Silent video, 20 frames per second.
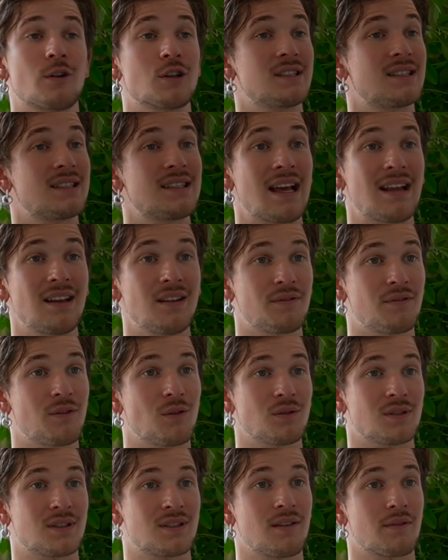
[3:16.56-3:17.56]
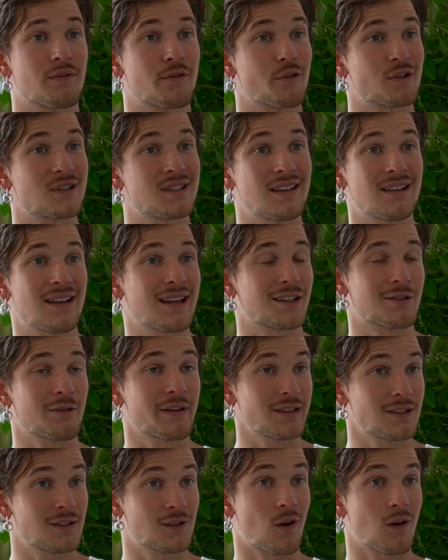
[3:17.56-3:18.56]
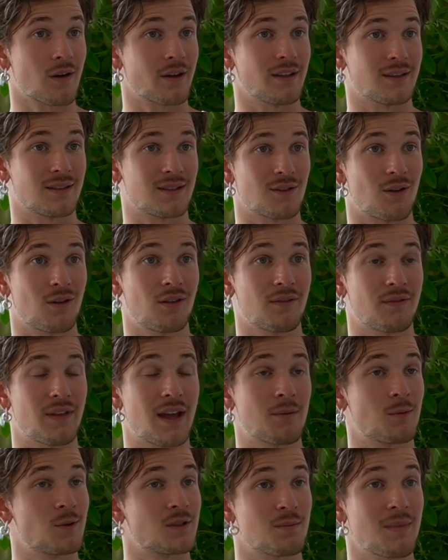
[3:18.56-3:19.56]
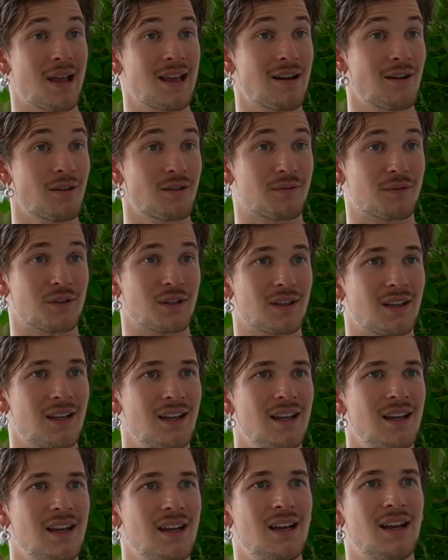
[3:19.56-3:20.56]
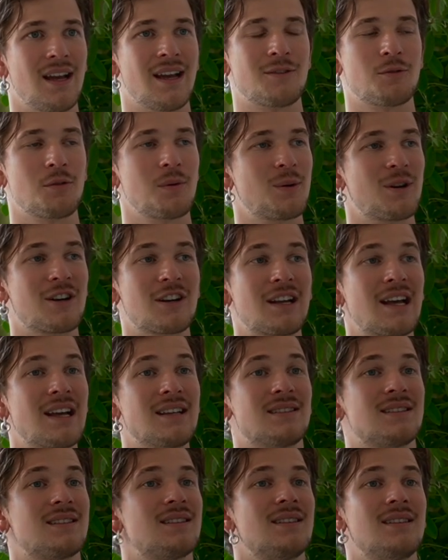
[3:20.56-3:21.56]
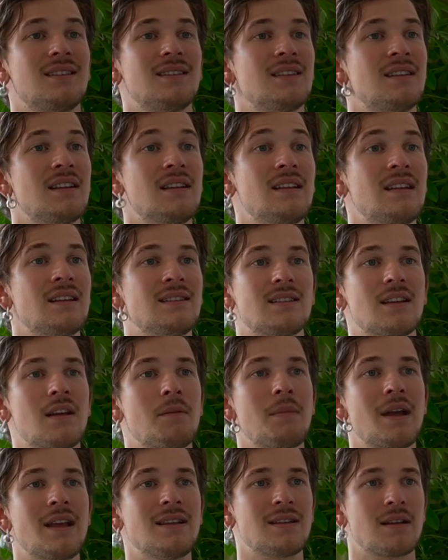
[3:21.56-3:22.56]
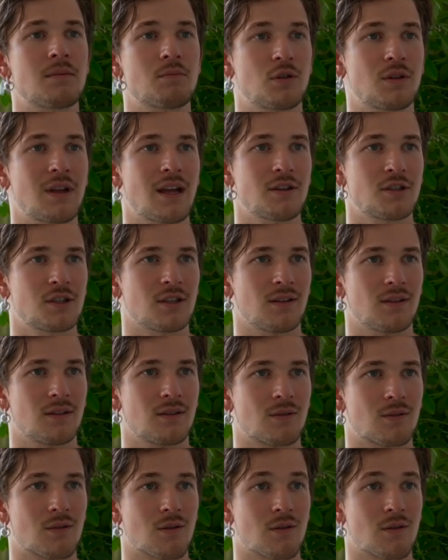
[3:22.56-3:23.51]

first telephones, the first electric sockets, all of that was made out of it, and we realized that its amazing potential.